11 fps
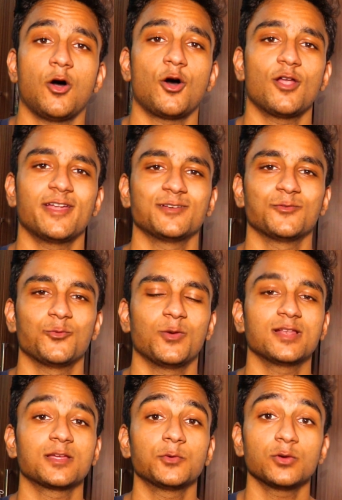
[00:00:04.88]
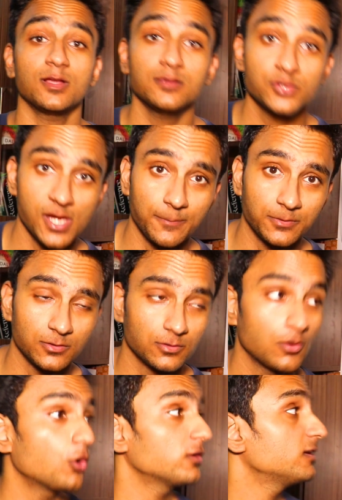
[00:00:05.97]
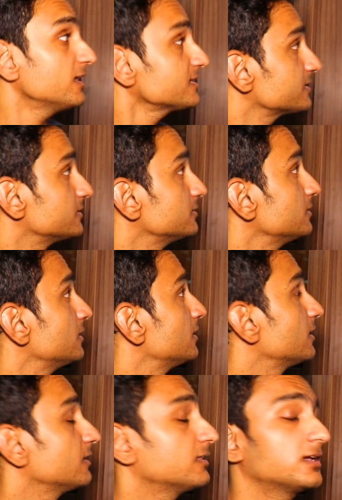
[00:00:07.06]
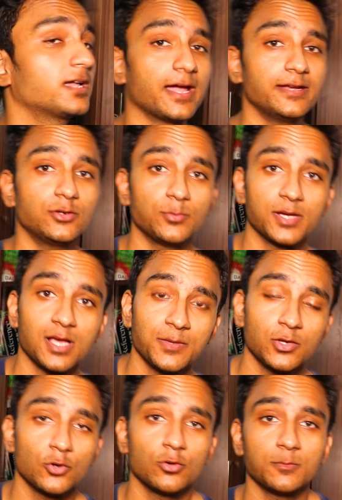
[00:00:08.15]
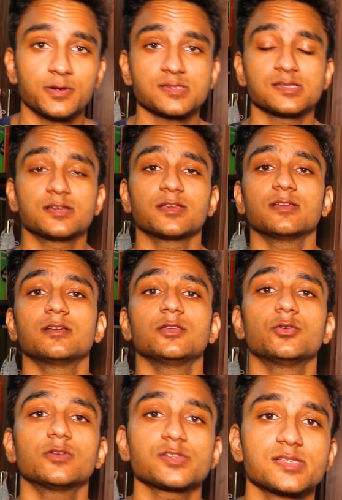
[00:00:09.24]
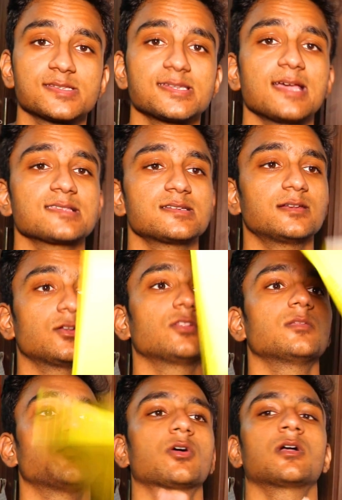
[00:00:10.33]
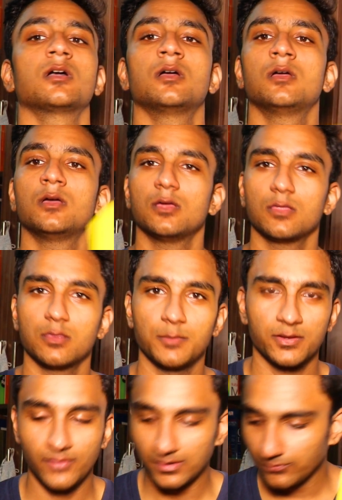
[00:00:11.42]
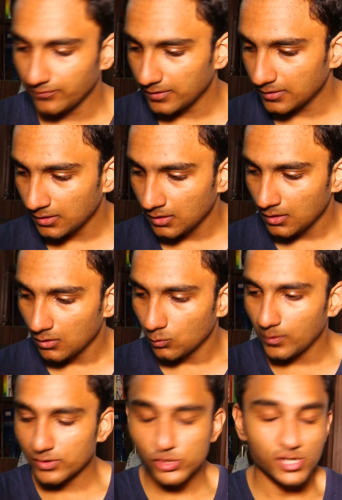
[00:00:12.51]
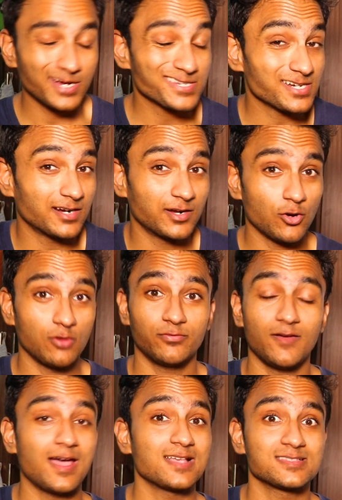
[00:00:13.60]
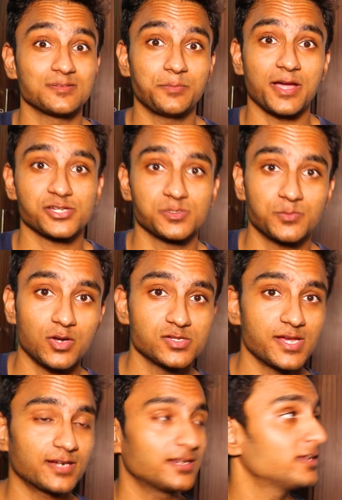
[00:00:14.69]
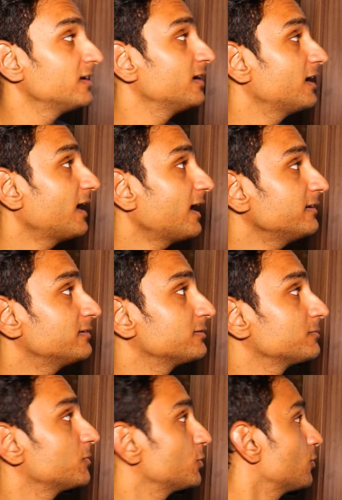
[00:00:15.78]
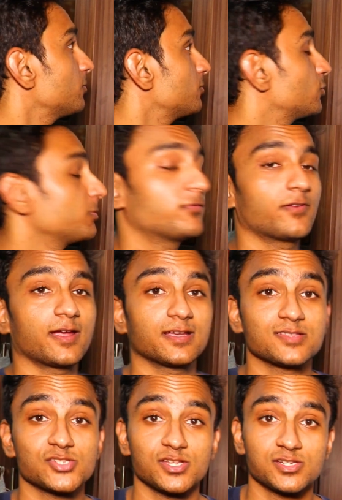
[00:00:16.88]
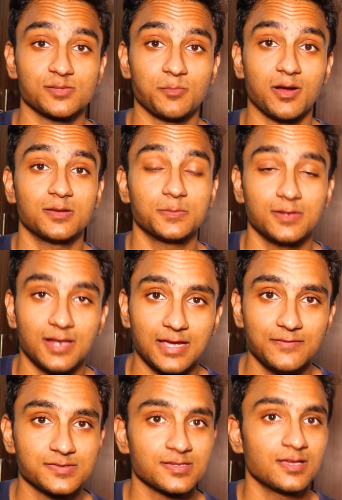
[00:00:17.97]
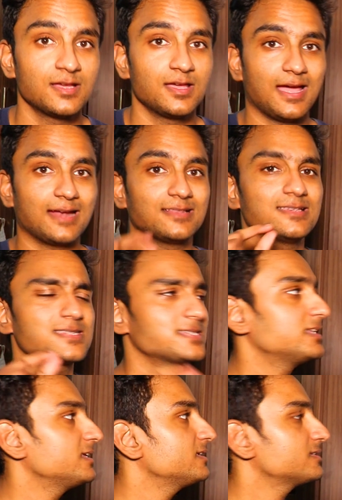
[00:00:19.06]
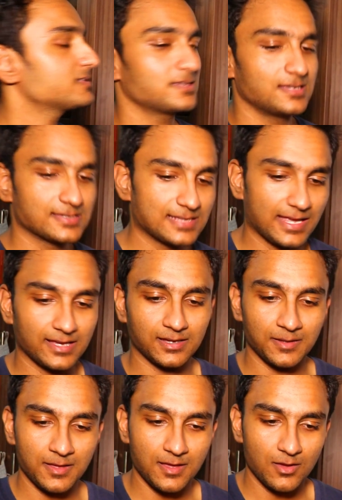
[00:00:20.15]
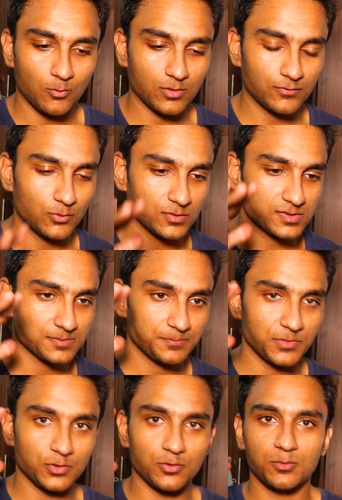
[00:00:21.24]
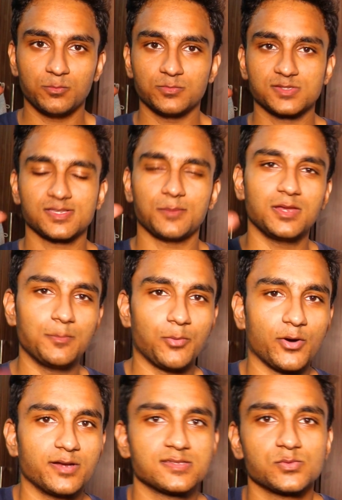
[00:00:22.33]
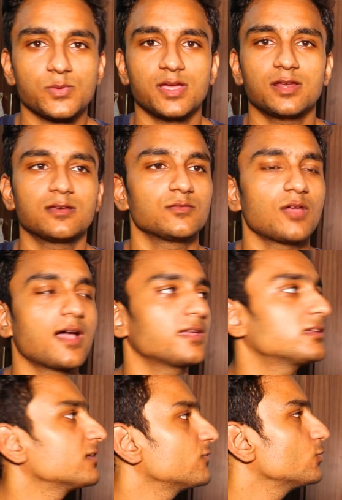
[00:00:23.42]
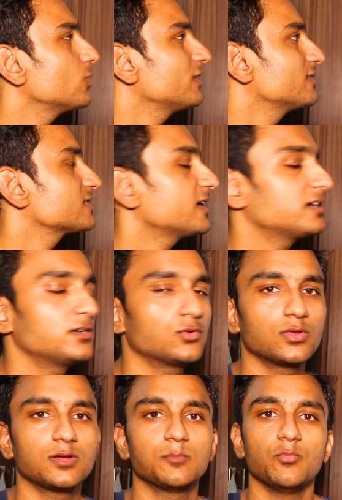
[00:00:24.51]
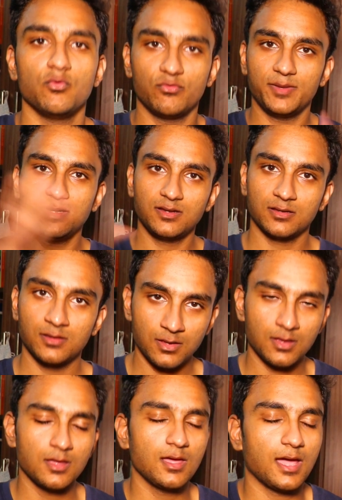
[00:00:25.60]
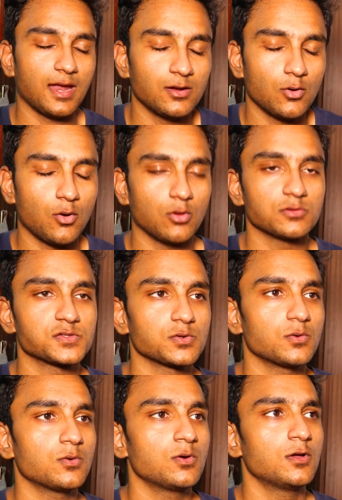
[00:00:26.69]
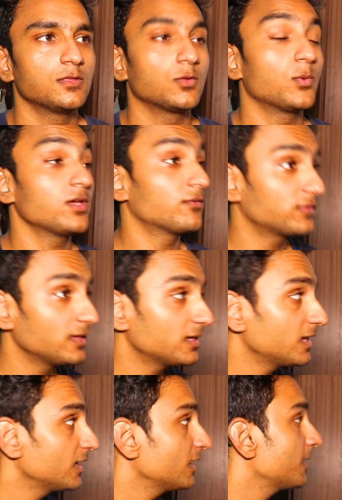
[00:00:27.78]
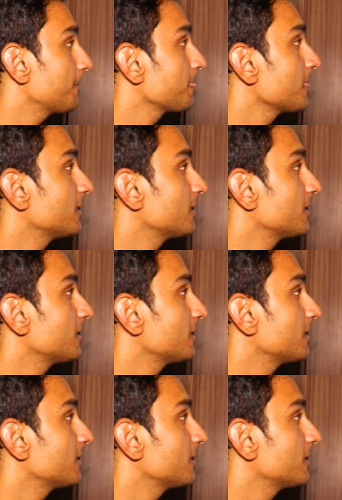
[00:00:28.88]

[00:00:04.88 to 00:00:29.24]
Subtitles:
Alright, welcome to another chapter or a lesson in the guide to becoming your own personal trainer and nutritionist as written on the book, TheBigFat Fit, which I started off as a passion project. And, to be frank, it's changed multiple lives. And this series is like one of those, summary points where I give you an insight into the movement and also the way of thinking,